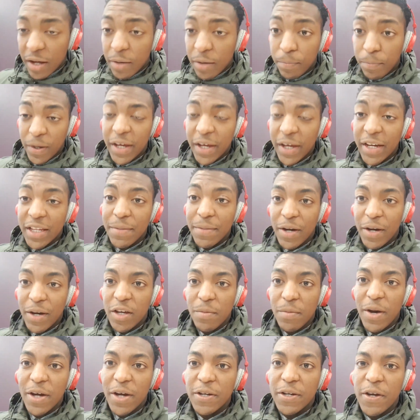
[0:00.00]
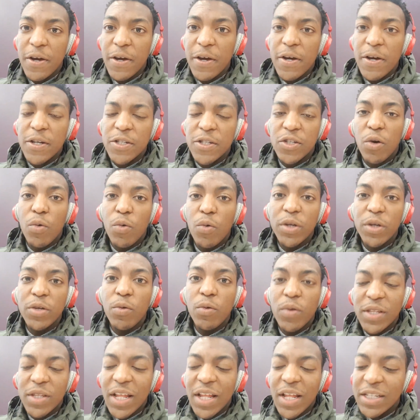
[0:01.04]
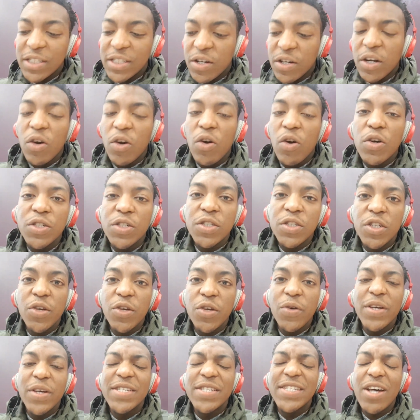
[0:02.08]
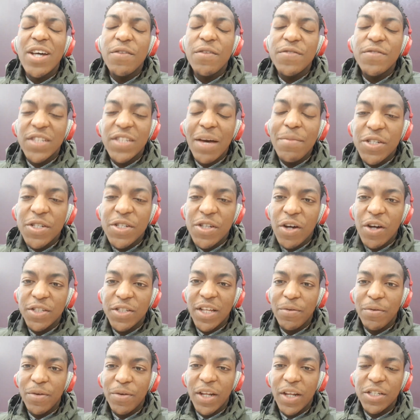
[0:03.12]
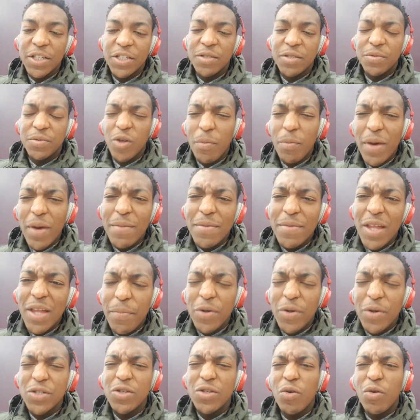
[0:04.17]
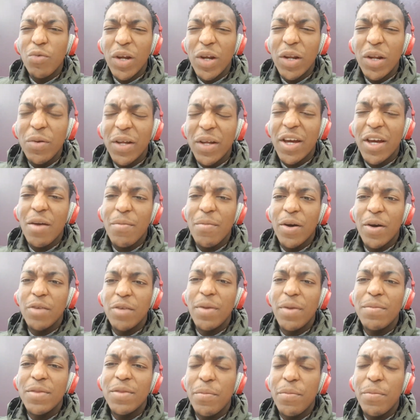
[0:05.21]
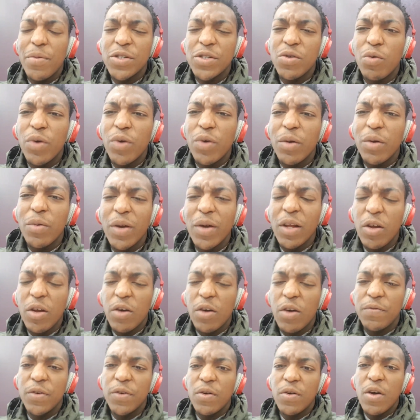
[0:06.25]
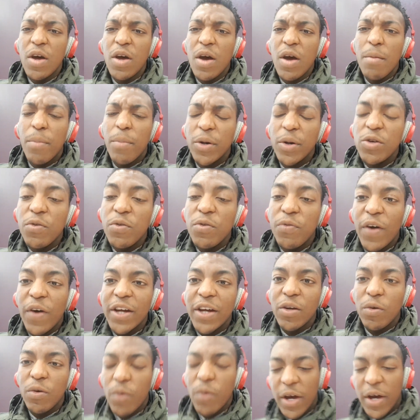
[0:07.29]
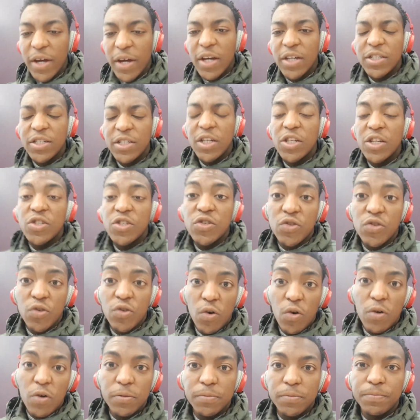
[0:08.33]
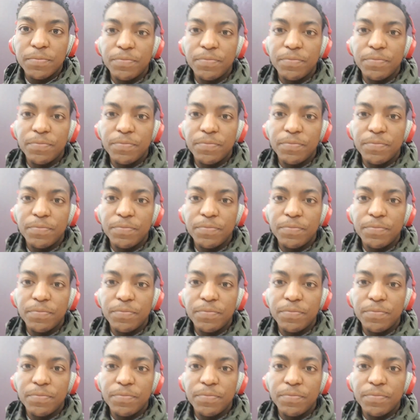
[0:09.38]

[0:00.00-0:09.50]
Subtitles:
playing in the back of your mind. So what that's going to cause you to do is self-sabotage that relationship. So maybe that person will really, really care about you. Maybe that person will really, really love you. But you find a way to distort